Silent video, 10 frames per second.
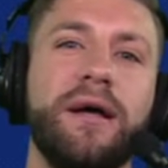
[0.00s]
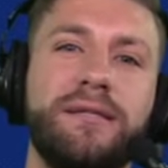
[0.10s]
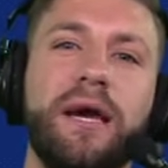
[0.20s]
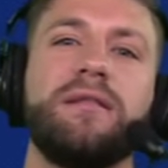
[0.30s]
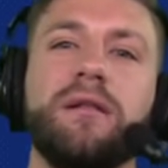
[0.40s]

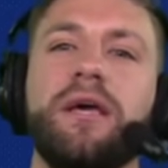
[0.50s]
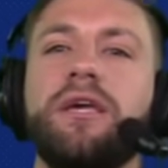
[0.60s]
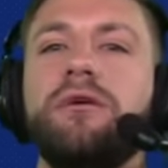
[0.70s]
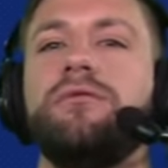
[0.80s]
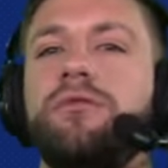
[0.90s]
Take the
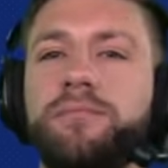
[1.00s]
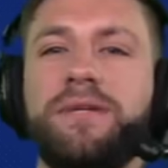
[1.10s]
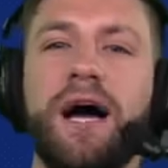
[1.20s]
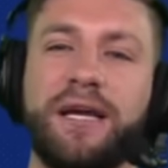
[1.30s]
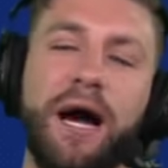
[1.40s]
link.
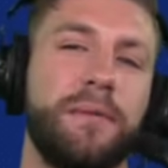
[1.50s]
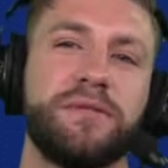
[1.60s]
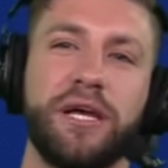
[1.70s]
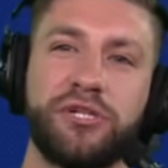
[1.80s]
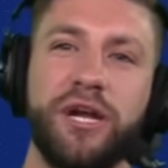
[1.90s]

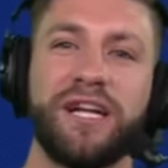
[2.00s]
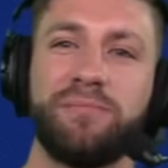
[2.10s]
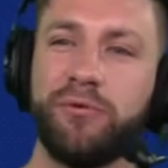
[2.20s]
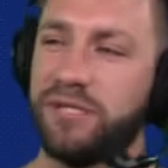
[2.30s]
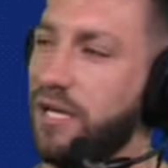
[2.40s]

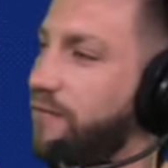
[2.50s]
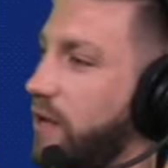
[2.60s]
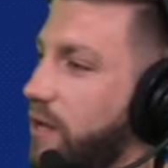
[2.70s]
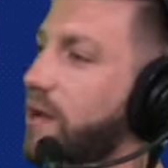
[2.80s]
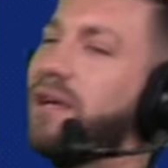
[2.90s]

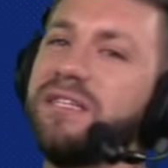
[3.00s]
YouTube.com/ChatSportsTV.